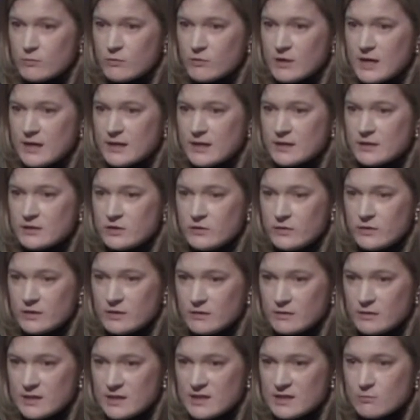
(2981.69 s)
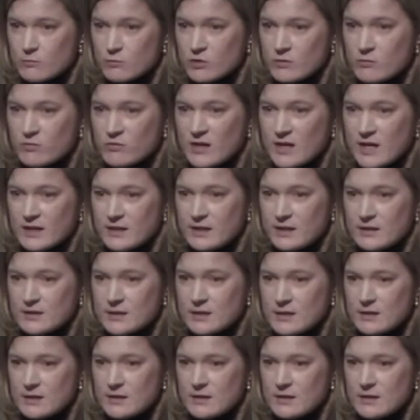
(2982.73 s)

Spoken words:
product, you can lease more product,